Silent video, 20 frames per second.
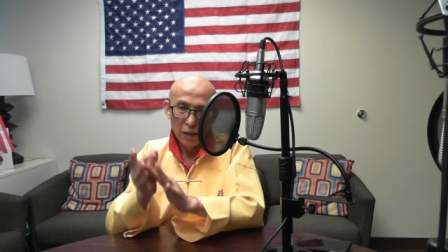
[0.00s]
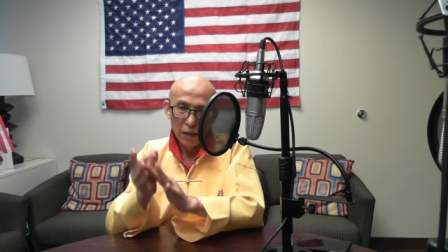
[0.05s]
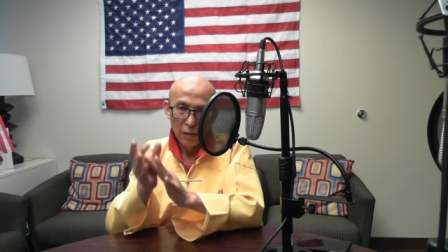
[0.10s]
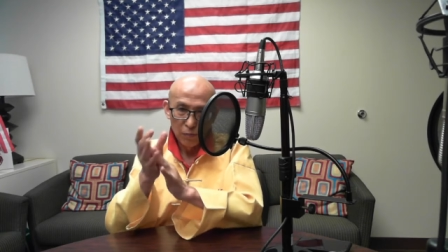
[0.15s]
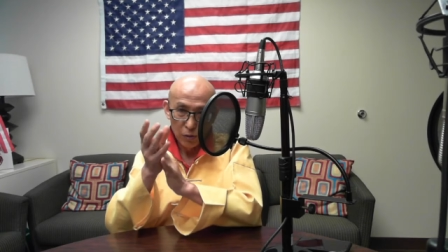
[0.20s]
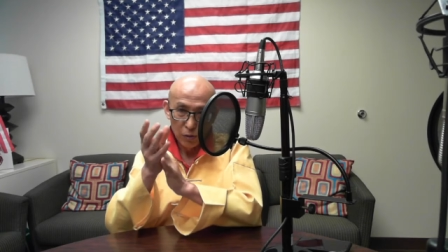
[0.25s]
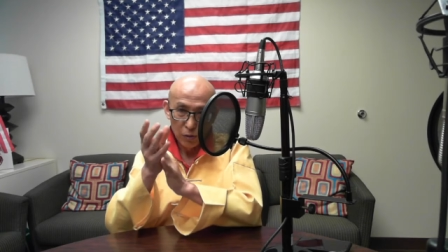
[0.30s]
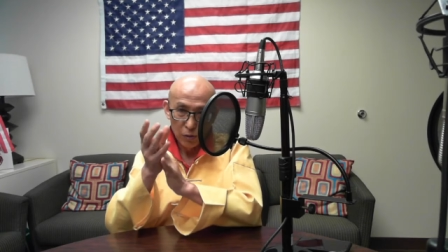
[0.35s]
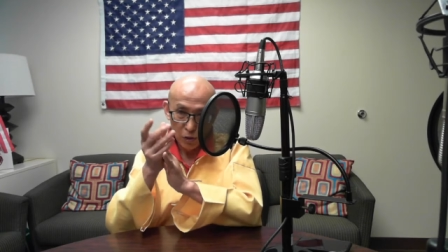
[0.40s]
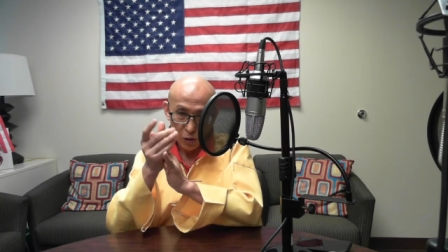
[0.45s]

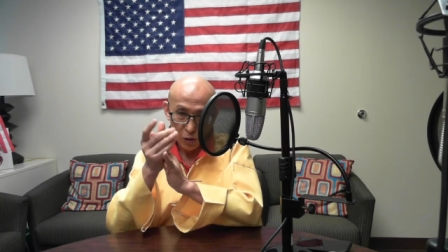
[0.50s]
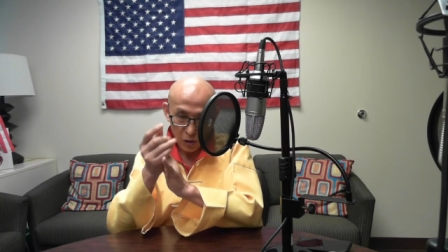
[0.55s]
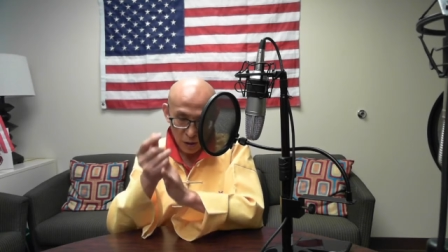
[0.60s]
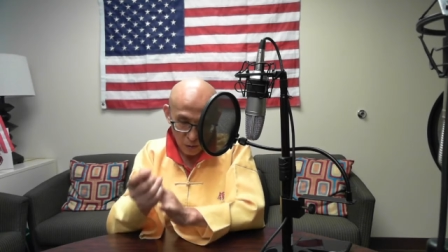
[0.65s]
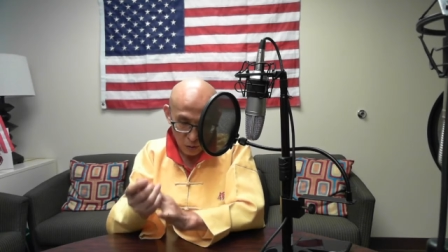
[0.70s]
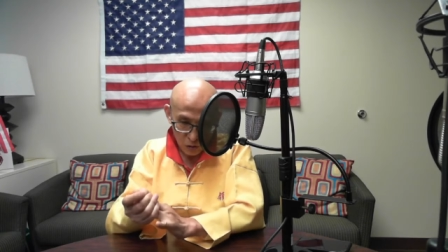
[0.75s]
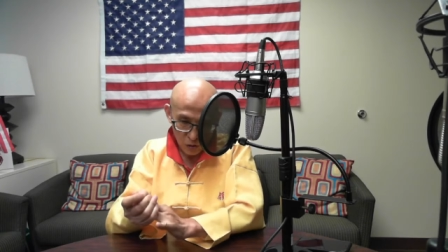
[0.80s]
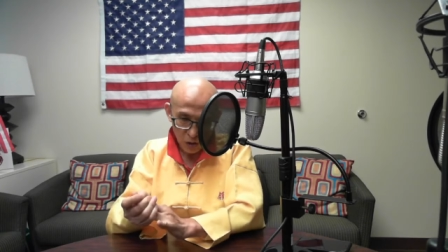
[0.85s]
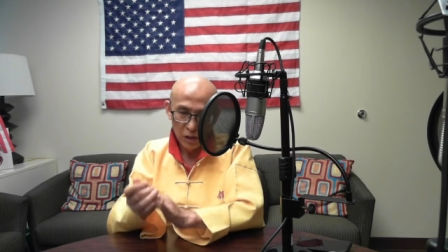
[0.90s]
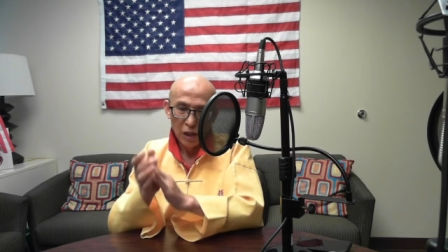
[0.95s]
put your
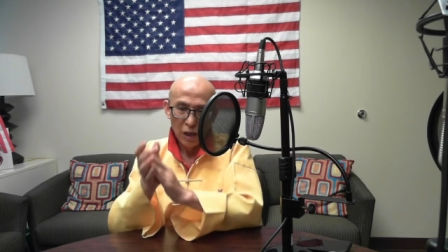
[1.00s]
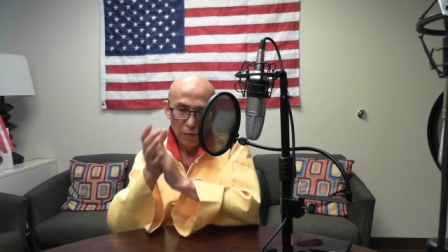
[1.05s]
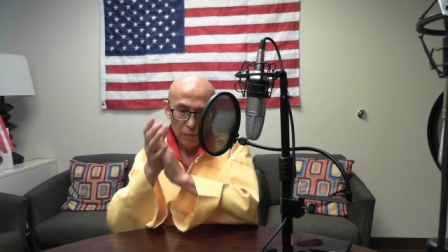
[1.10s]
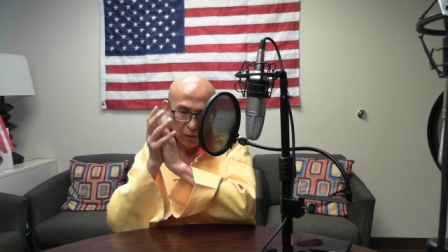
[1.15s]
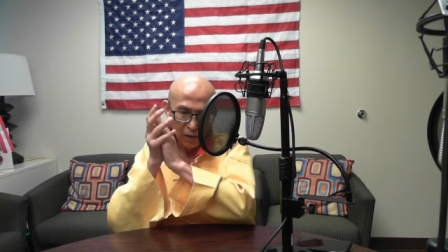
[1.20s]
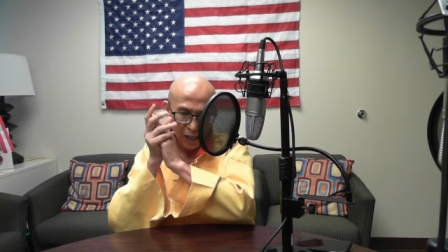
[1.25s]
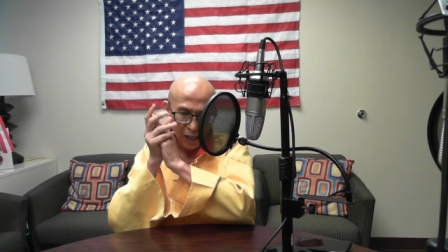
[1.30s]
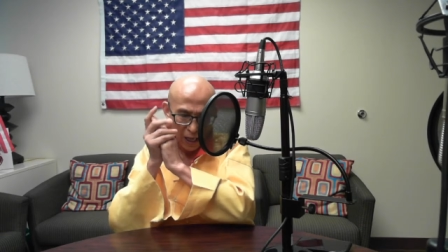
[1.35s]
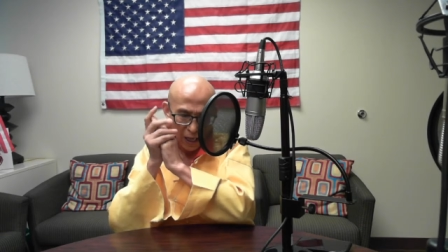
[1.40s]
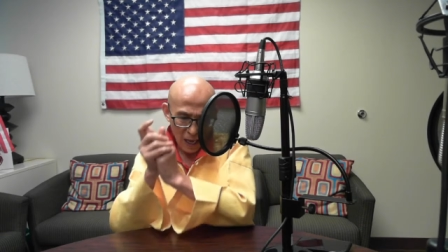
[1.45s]
emotion,
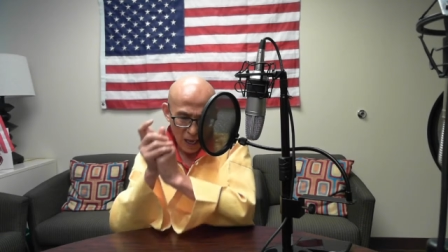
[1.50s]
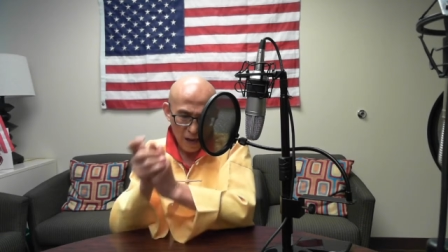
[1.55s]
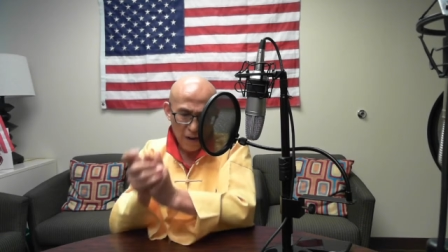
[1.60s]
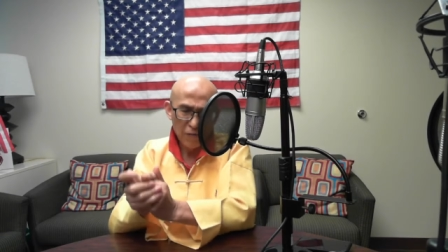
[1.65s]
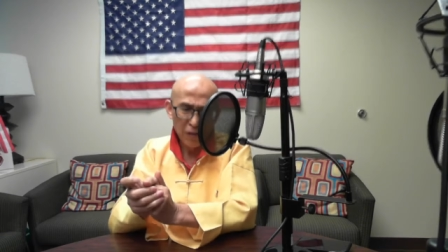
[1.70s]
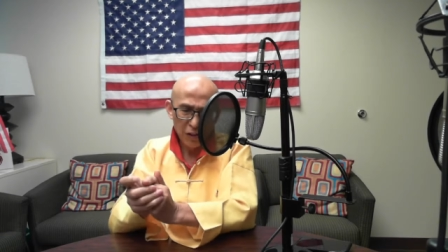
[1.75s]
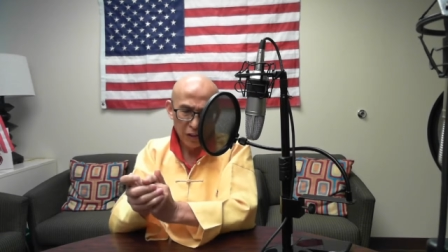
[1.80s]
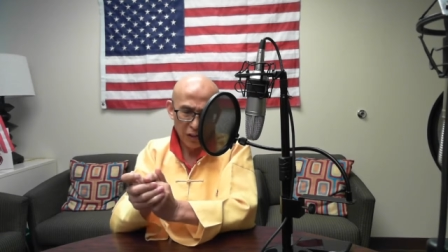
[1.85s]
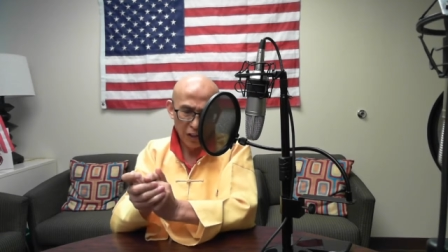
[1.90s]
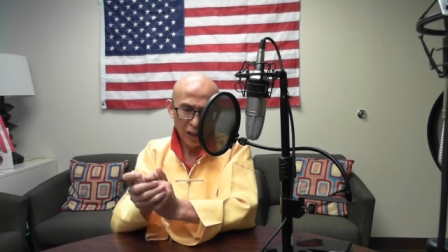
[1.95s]
put
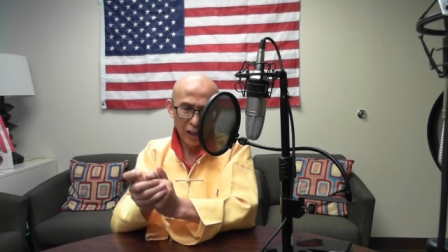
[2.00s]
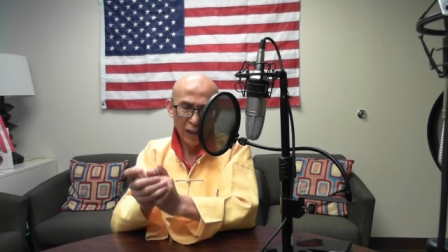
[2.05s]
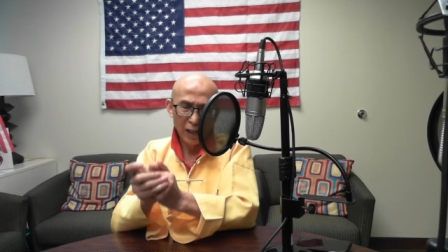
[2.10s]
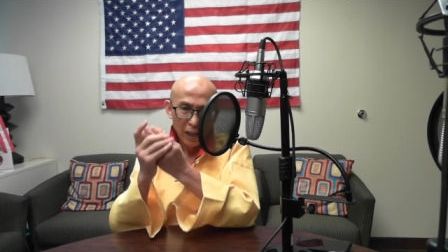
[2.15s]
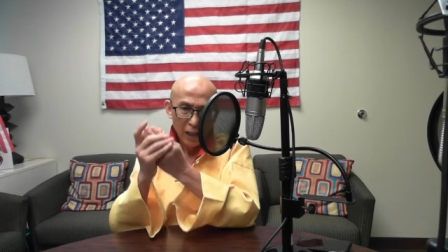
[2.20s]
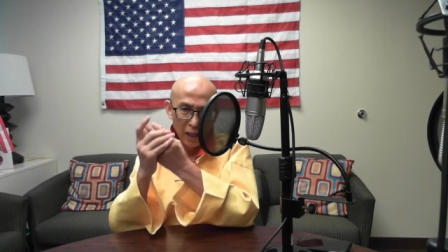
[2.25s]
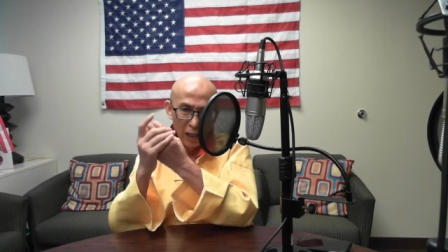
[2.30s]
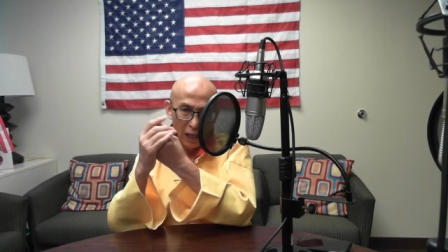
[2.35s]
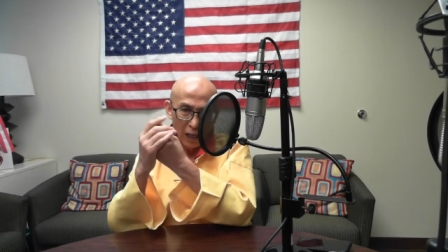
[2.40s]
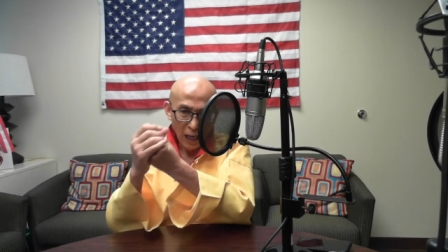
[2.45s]
everything
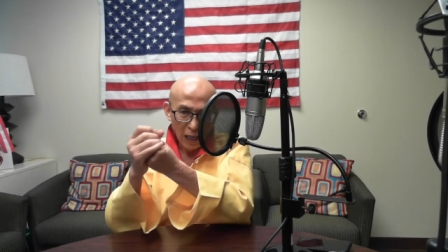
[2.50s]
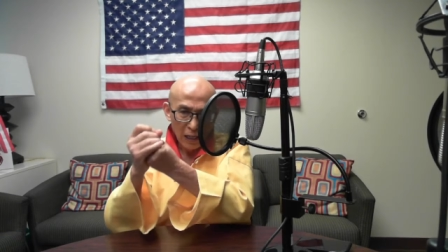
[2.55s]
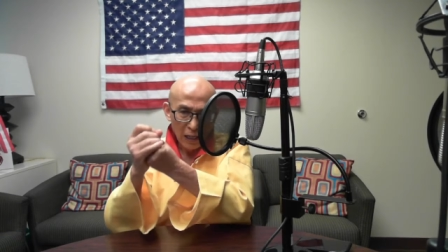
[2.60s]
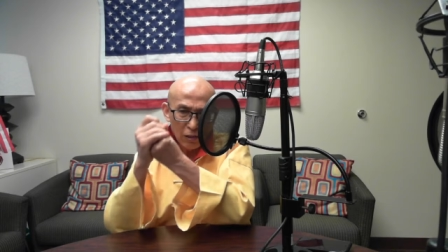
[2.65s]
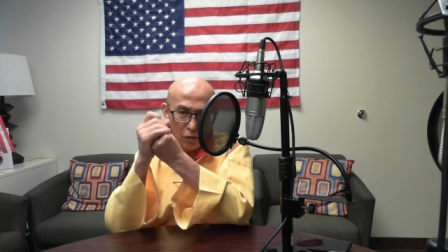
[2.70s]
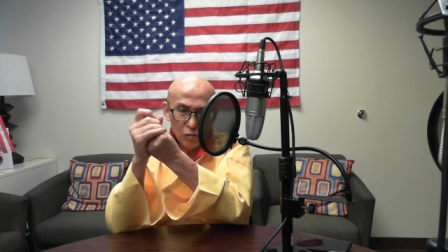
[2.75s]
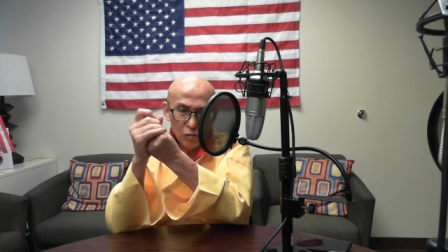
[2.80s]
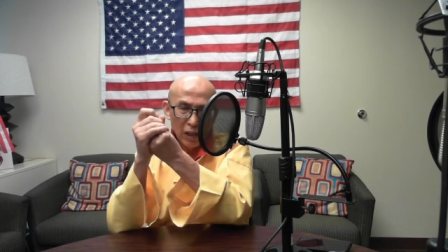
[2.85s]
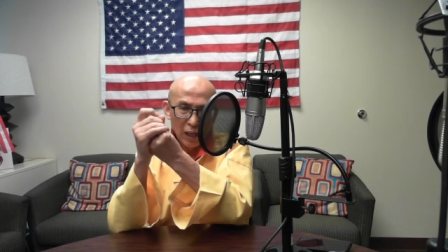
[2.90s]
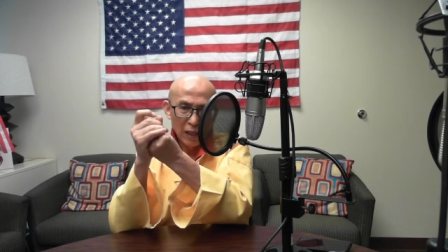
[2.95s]

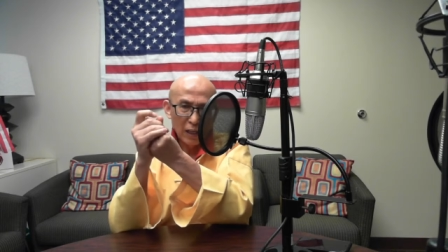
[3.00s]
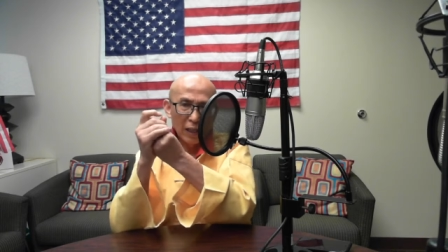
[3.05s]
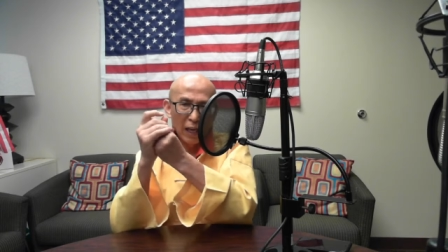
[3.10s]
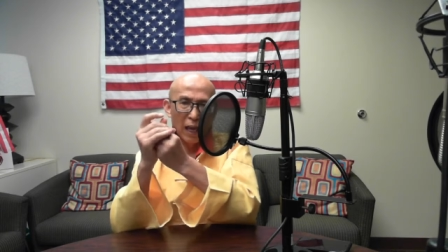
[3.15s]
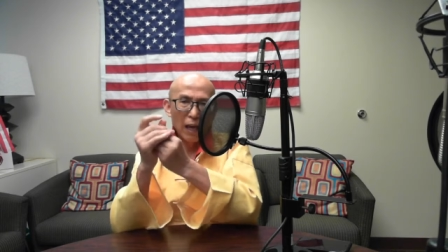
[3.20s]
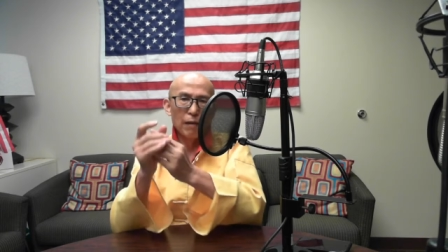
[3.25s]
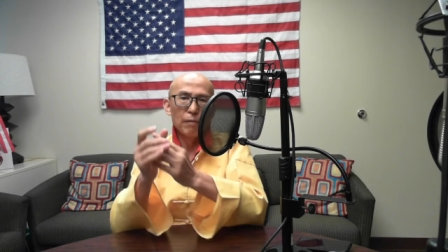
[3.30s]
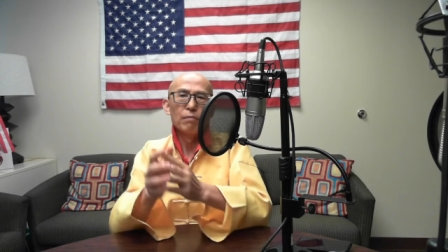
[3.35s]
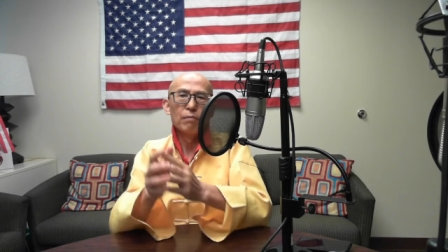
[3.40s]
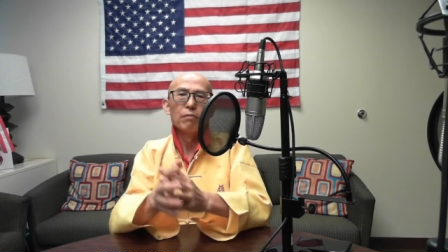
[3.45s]
into that
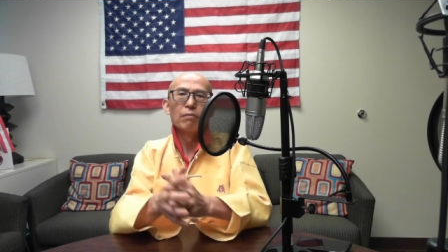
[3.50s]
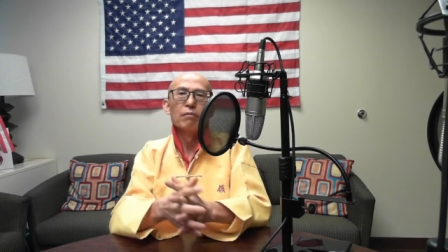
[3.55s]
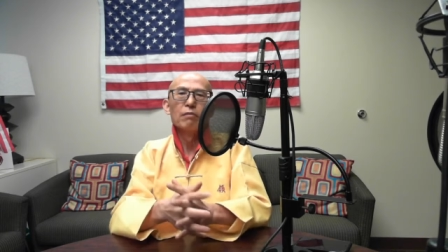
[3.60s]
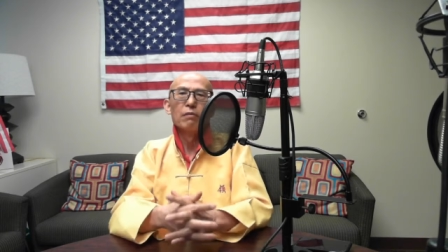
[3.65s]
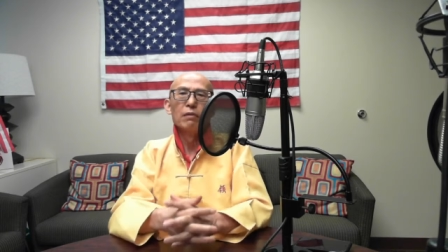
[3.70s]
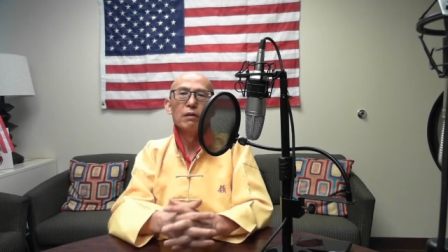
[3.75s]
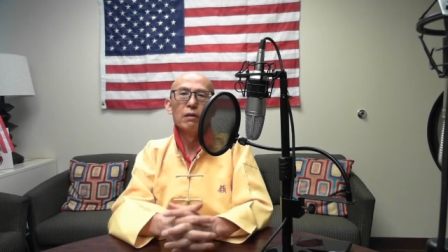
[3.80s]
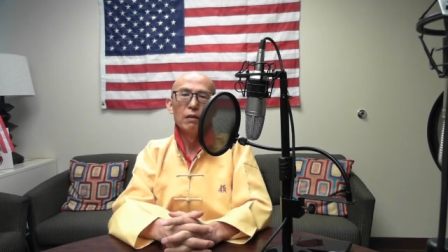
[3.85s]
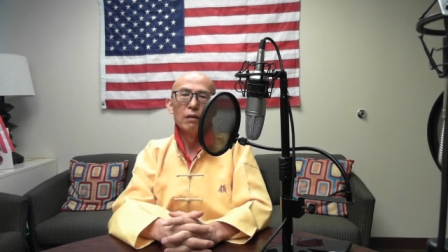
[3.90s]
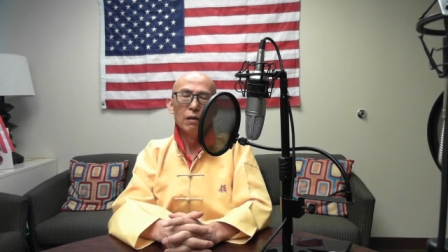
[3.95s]
game,
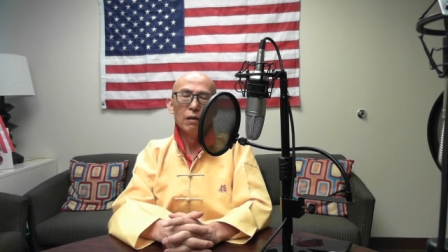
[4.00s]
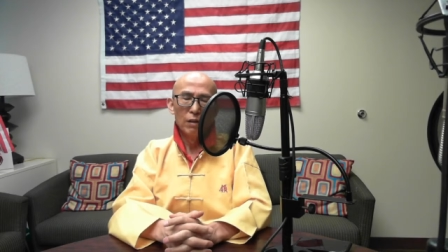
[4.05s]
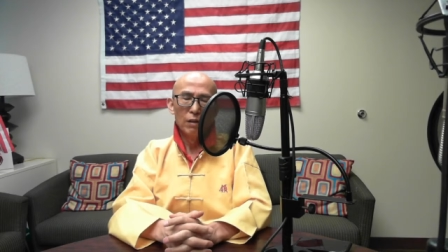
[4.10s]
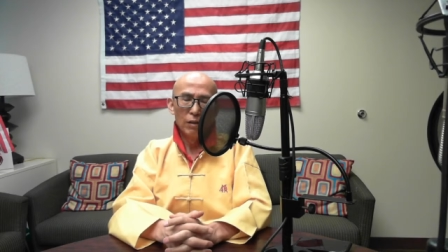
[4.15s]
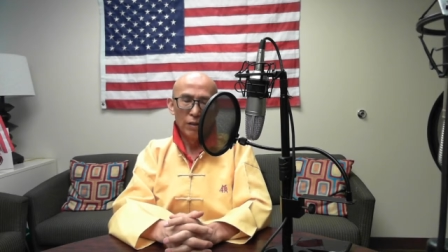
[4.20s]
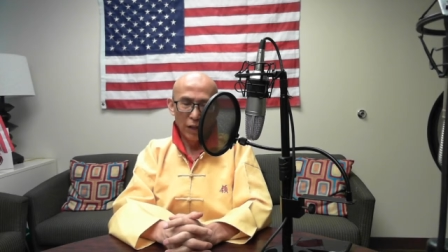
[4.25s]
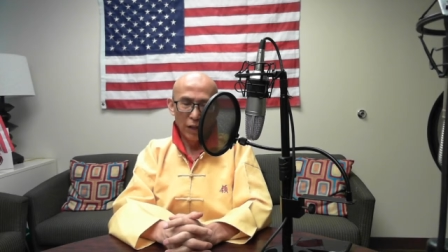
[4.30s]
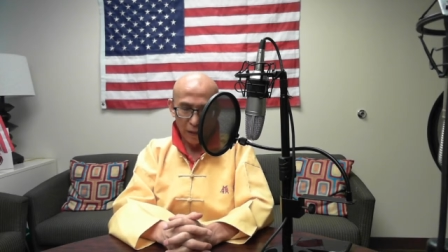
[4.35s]
that